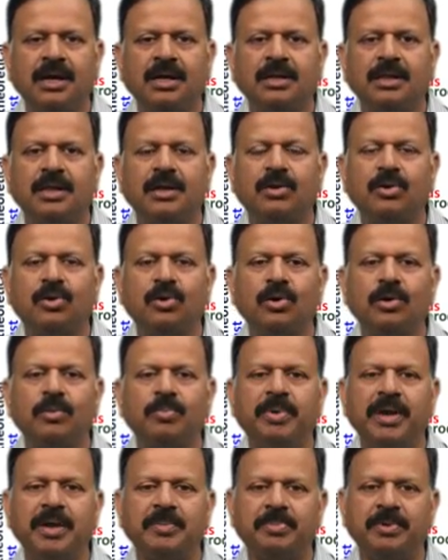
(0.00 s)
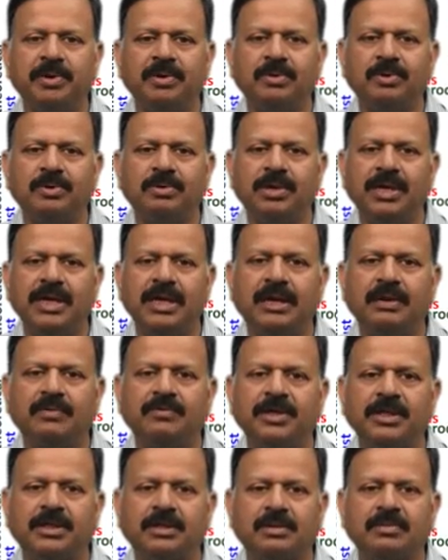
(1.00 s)
The whole paper would deal
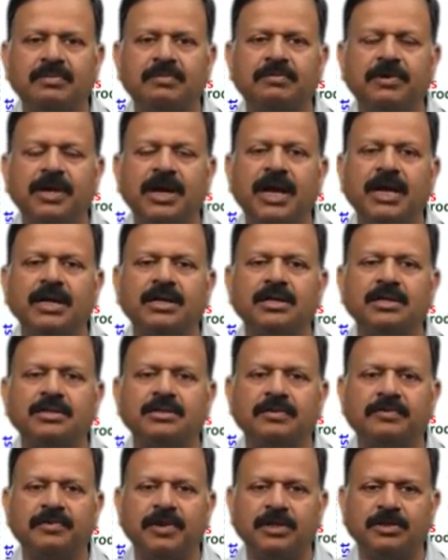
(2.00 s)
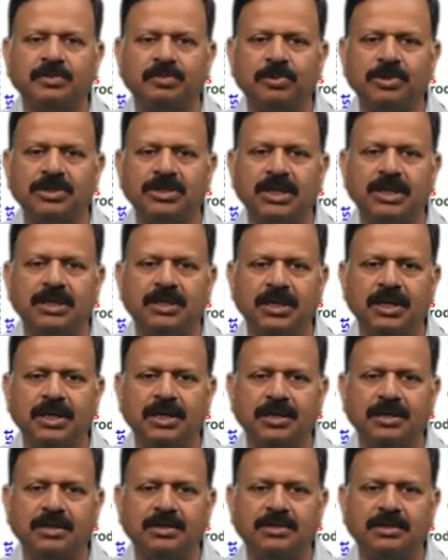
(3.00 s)
with varieties of anthropological
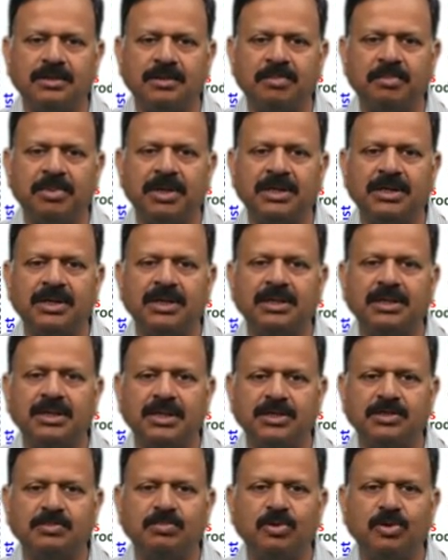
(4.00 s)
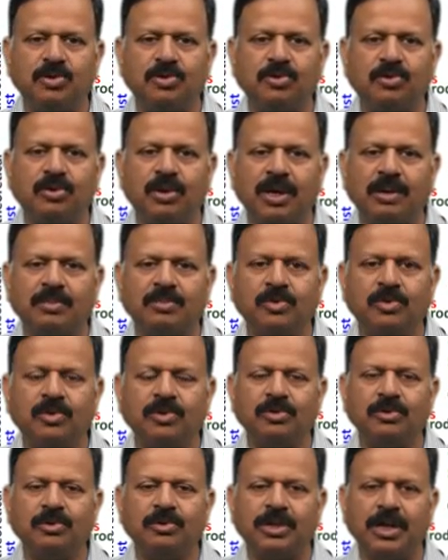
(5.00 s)
theories, but in this module, I'm
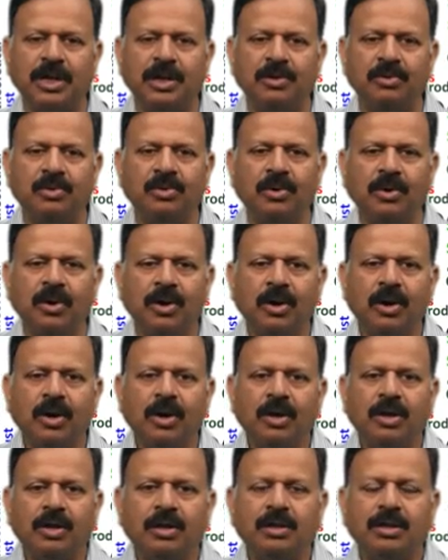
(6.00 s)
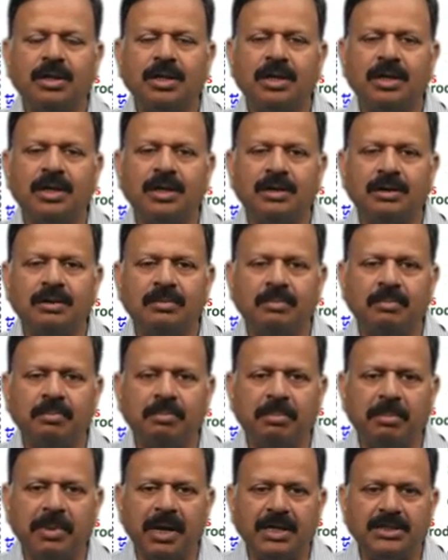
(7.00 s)
going to tell you the
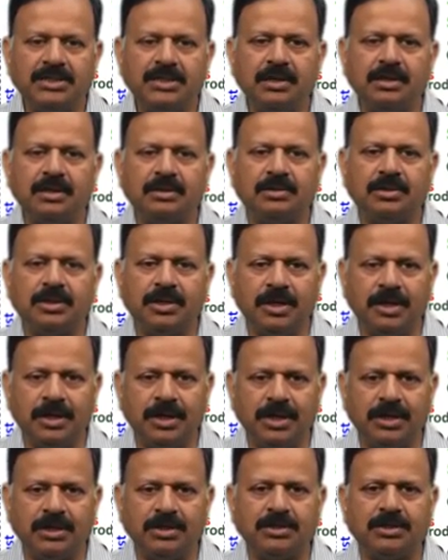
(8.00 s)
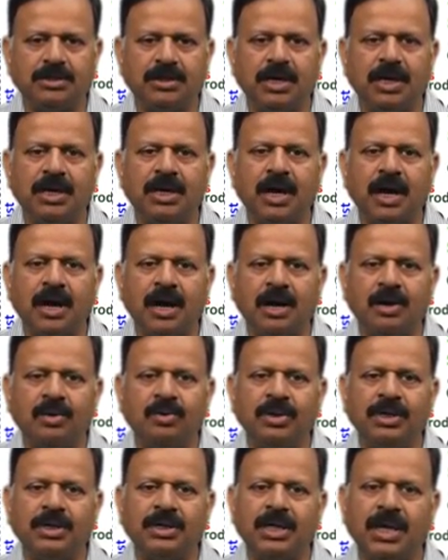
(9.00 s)
major theories and
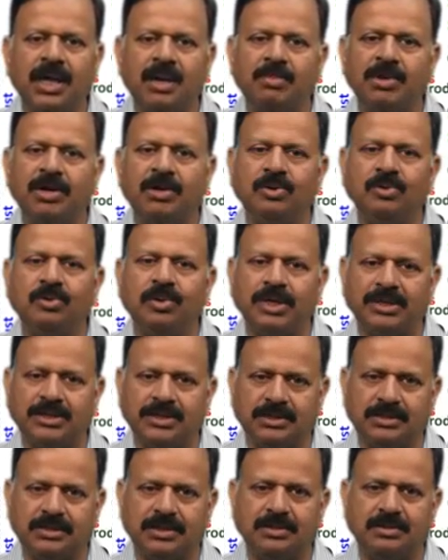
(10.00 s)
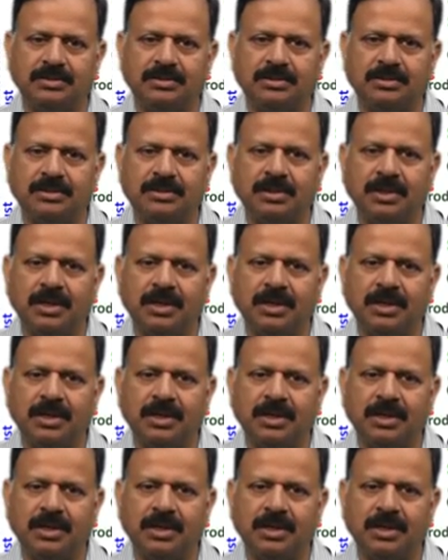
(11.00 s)
how it came into existence.